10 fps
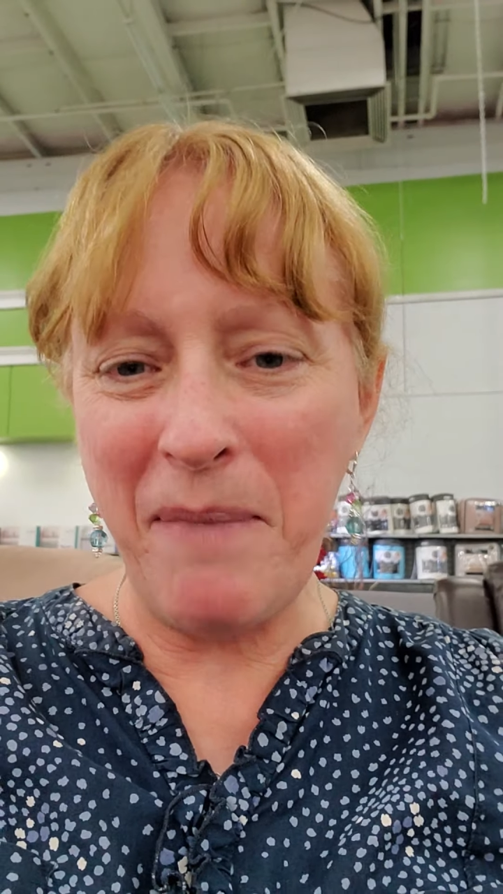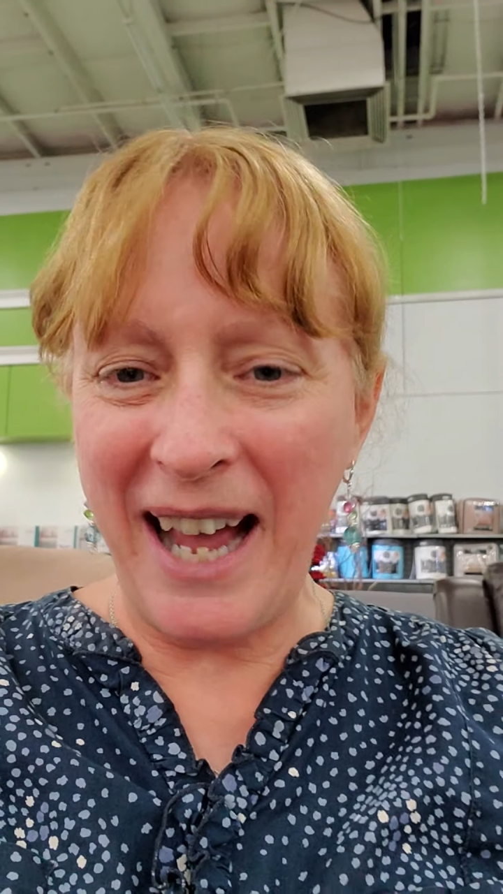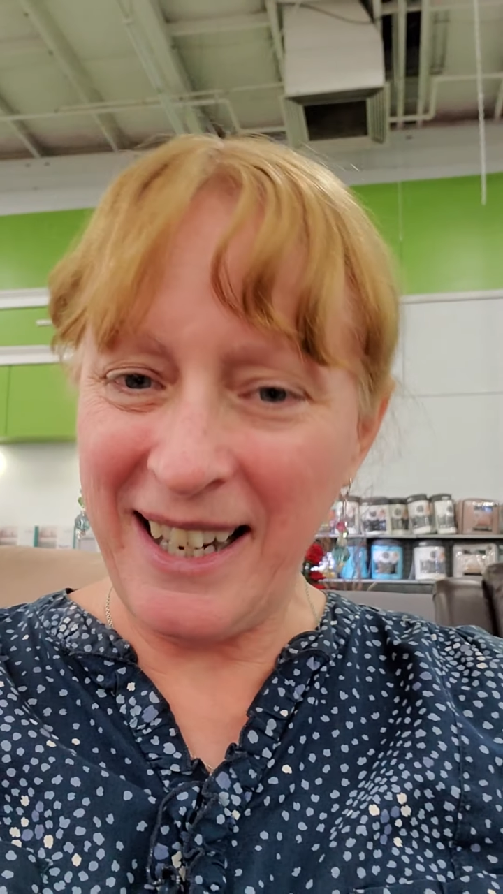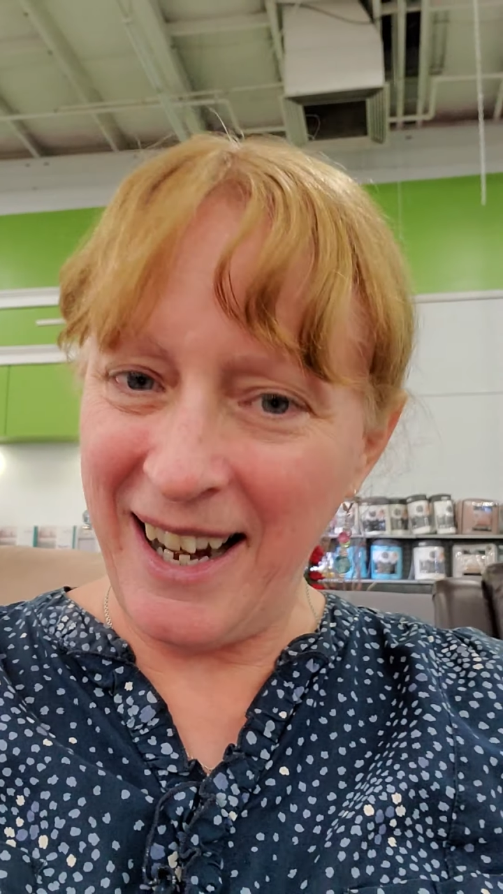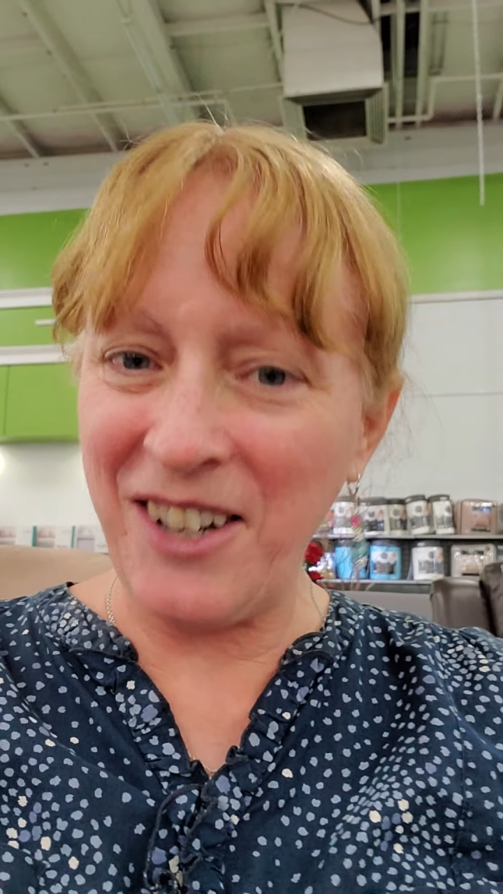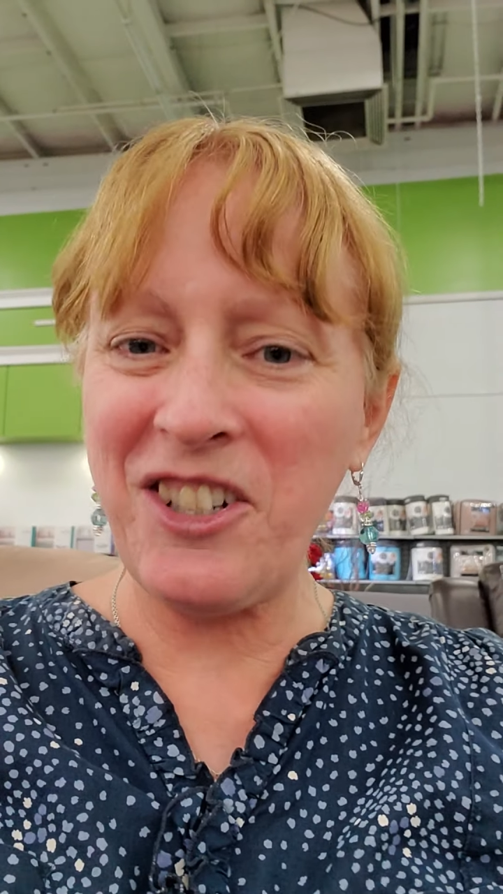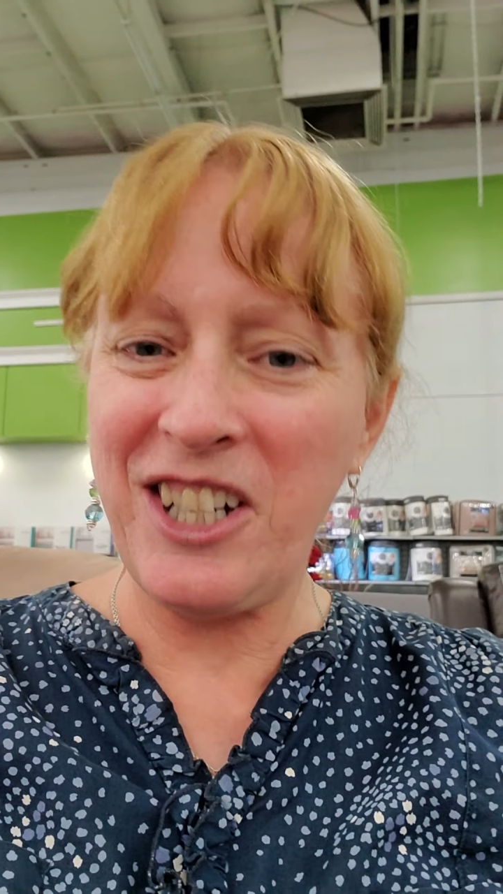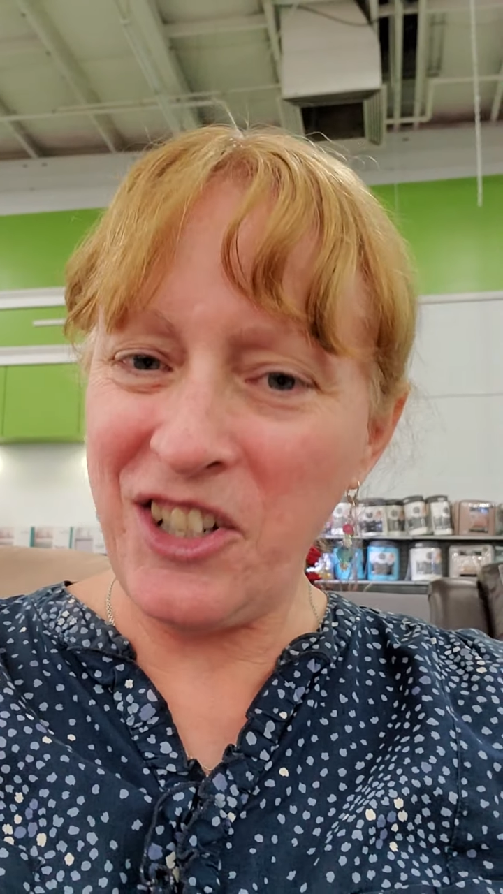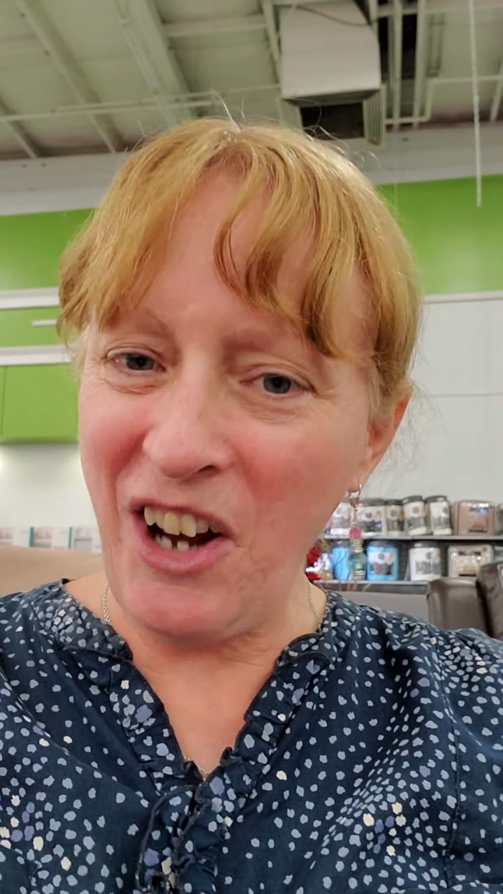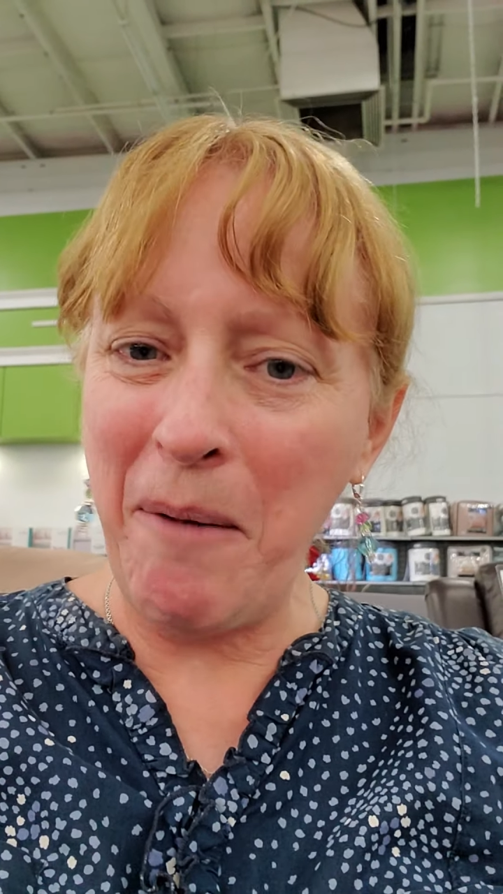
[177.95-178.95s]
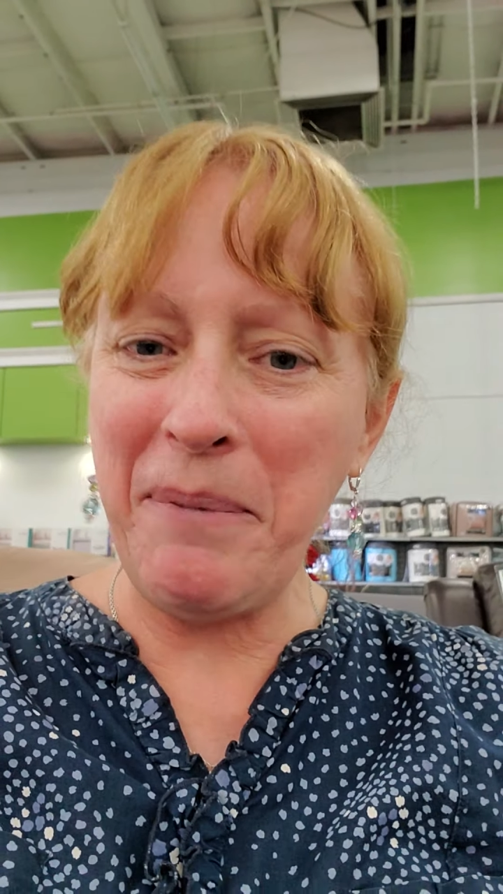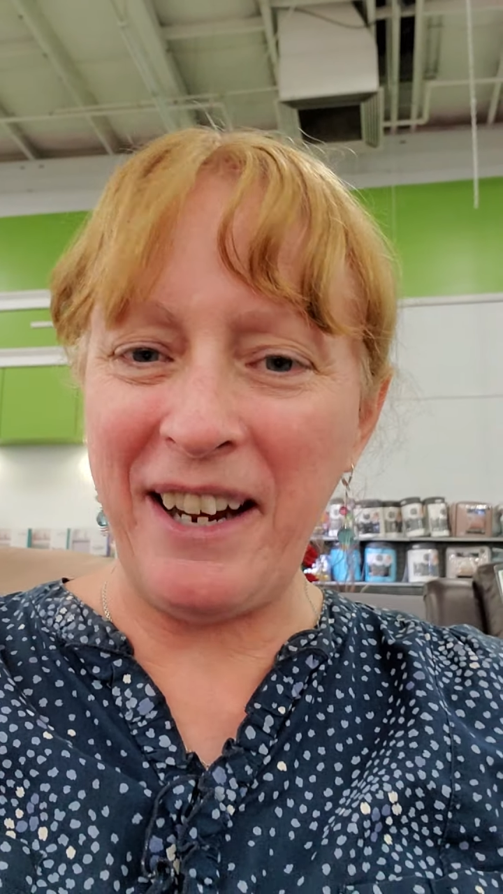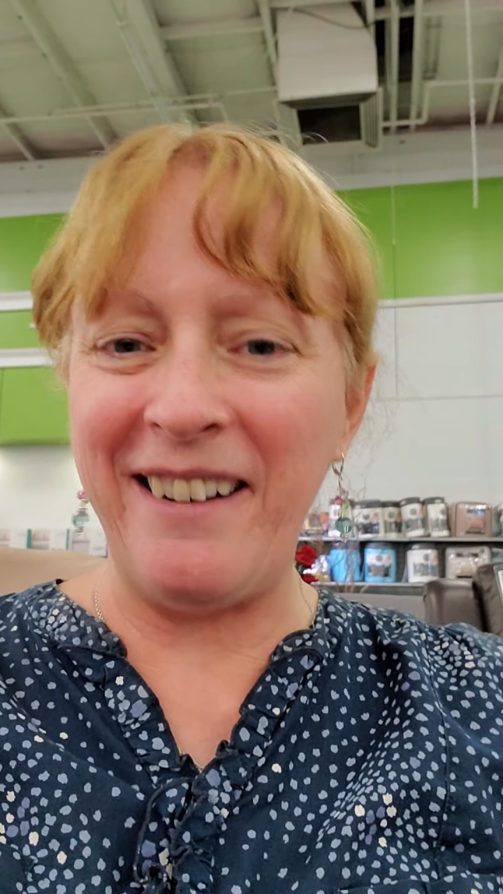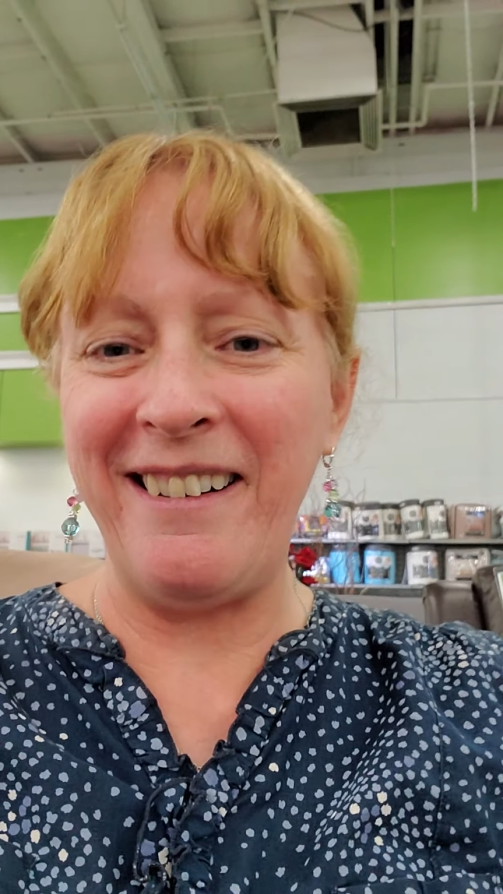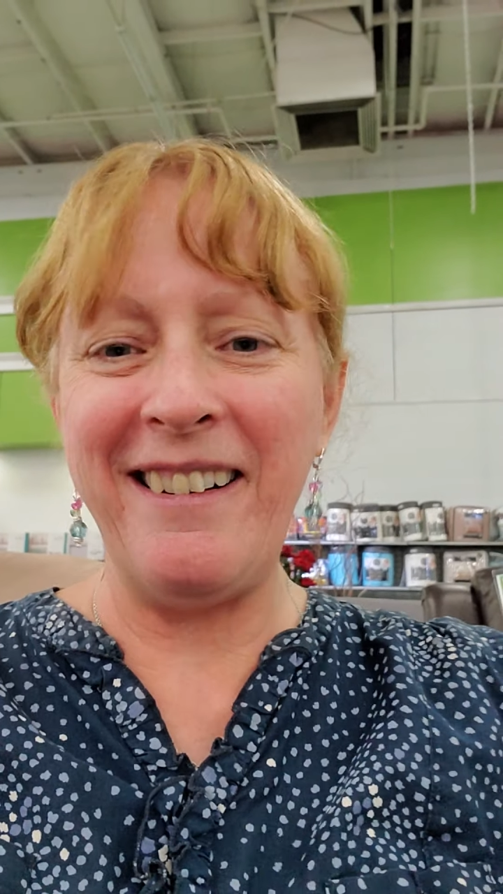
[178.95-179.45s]
back and actually shop
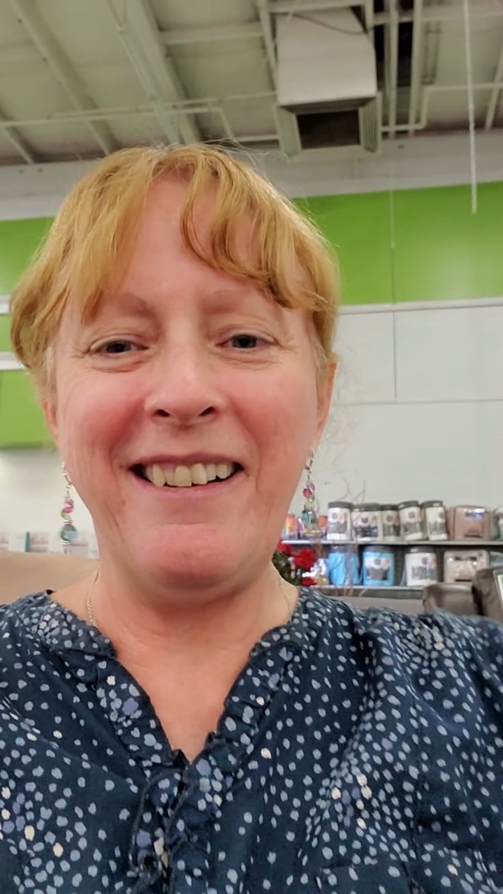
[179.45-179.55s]
here.